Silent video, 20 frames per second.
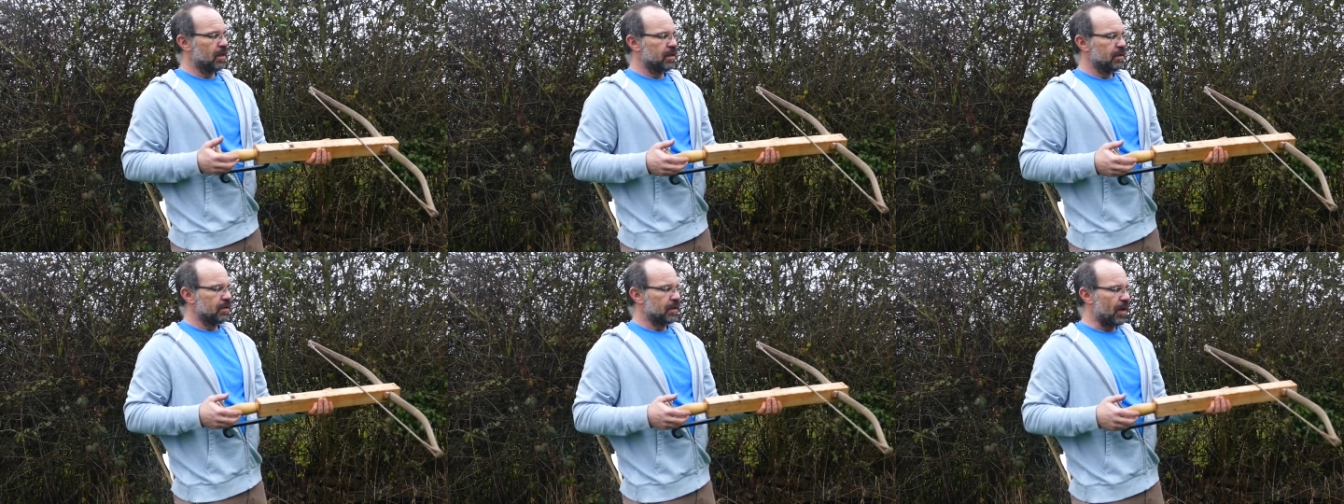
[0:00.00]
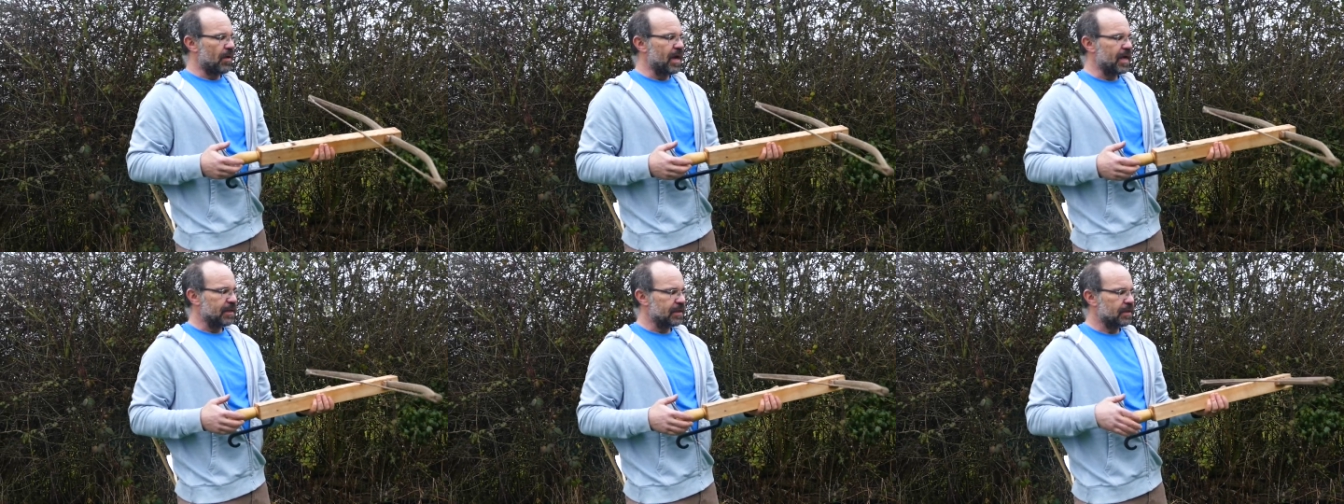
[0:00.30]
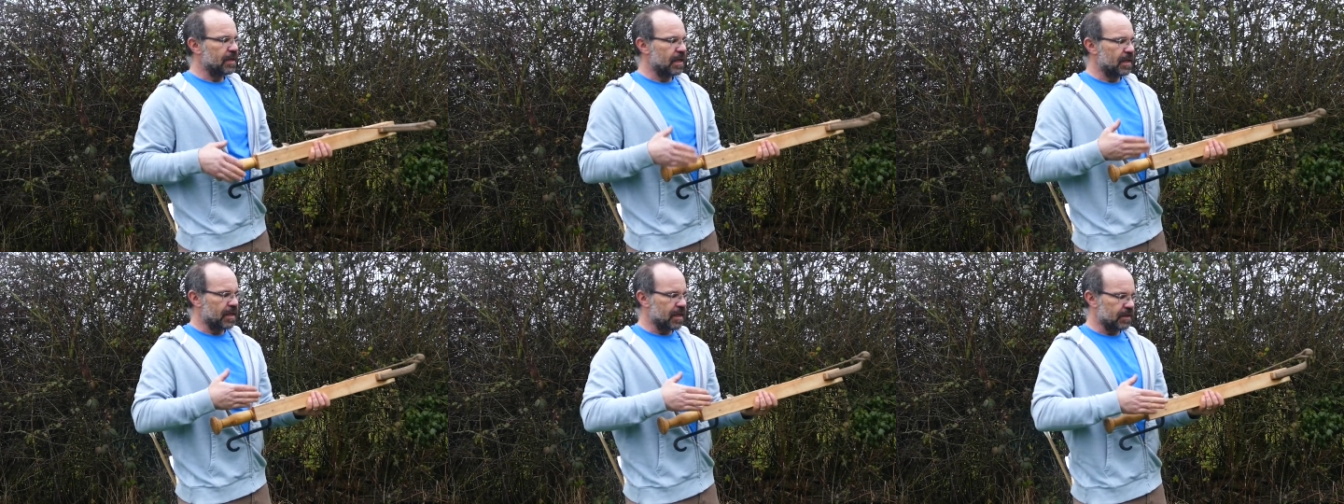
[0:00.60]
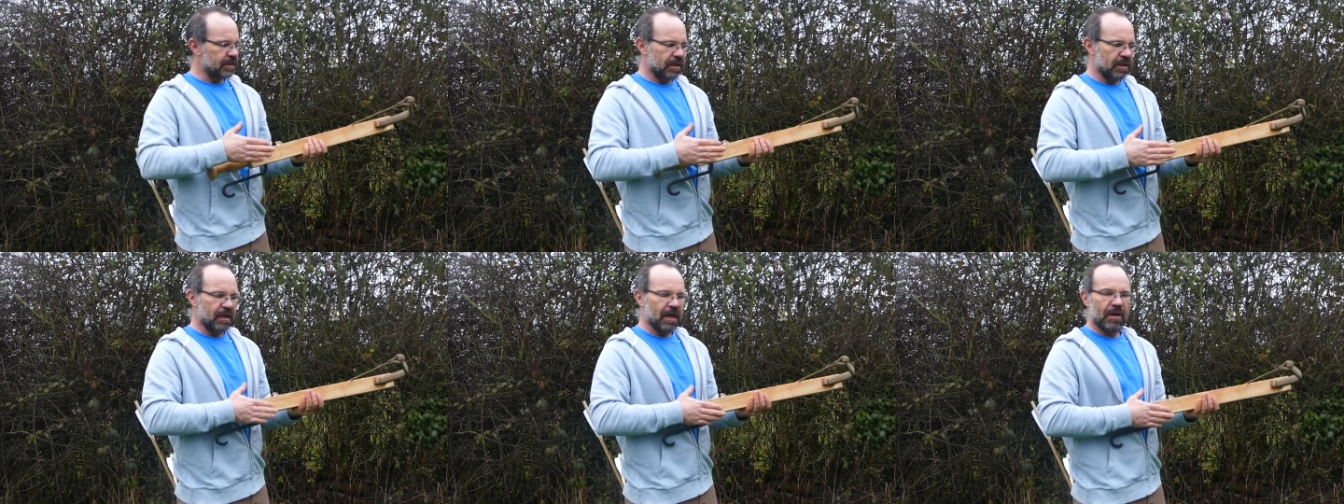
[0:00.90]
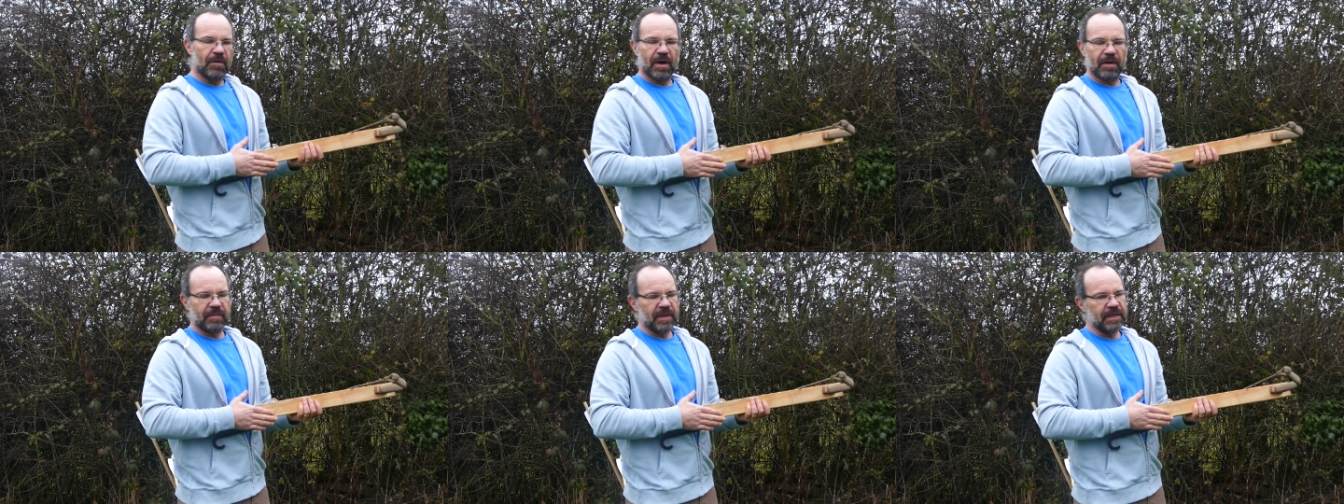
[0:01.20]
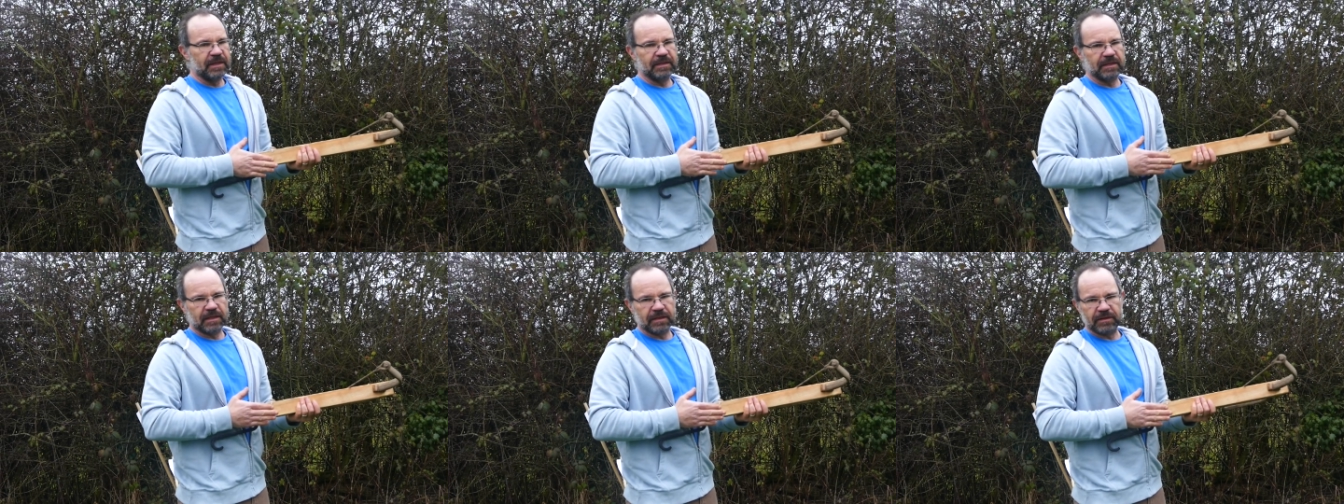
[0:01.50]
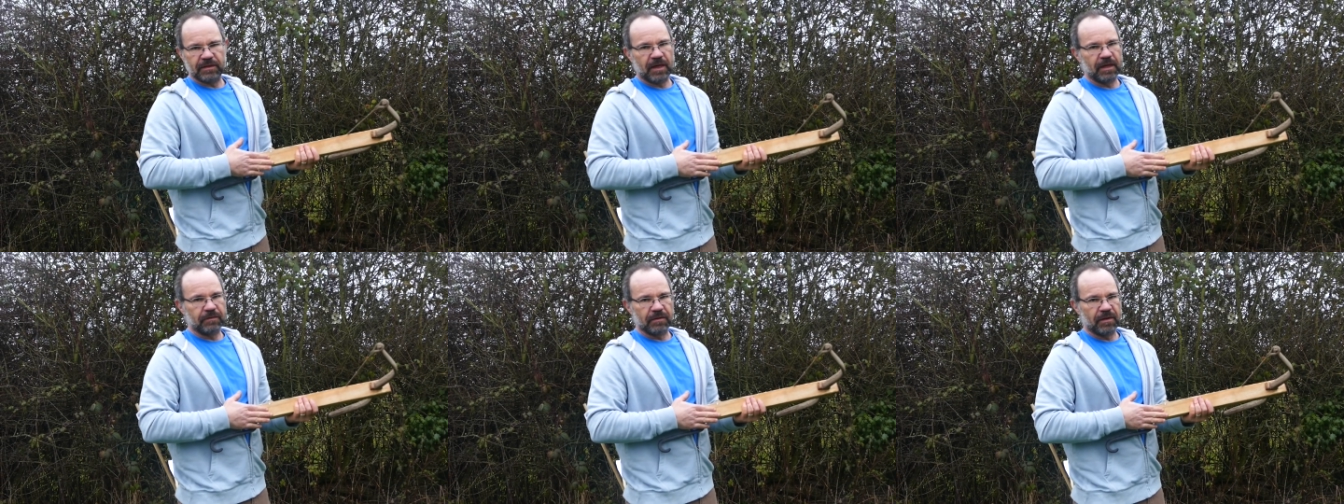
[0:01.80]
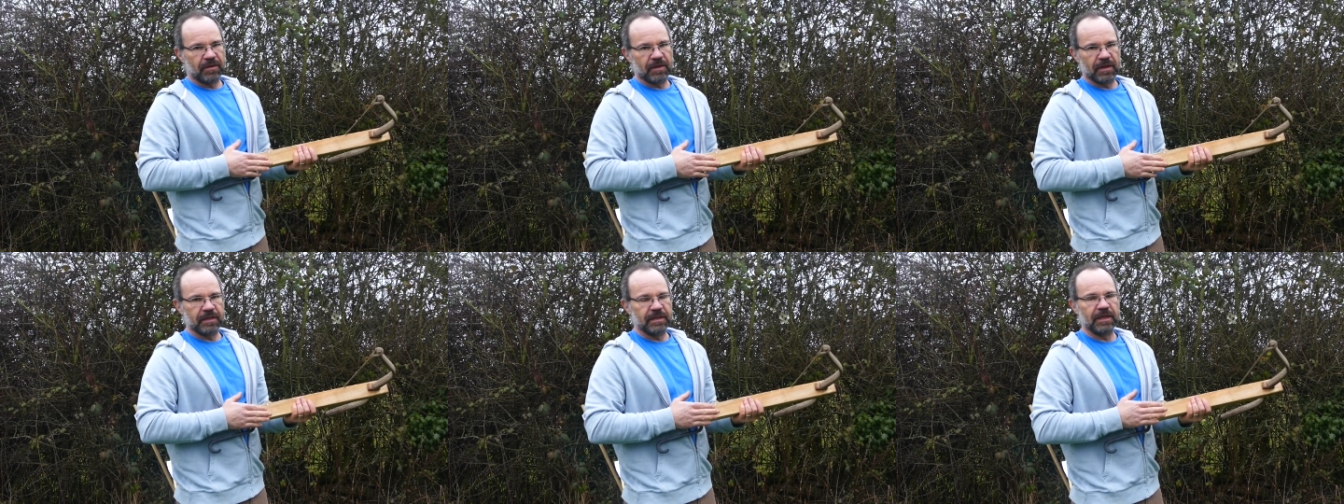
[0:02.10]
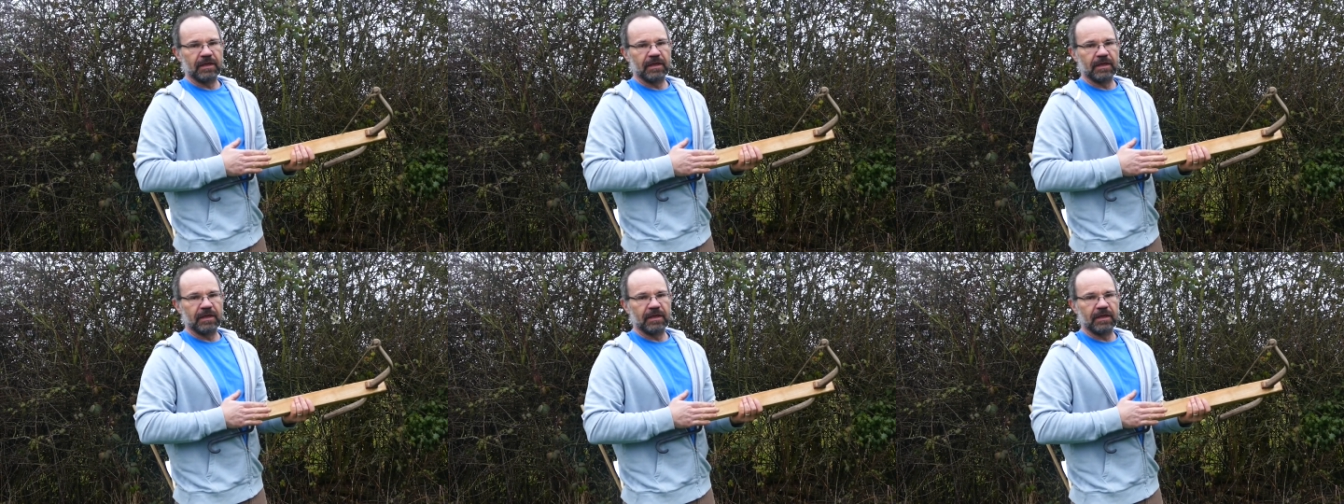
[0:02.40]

So actually this could go up easily to 130,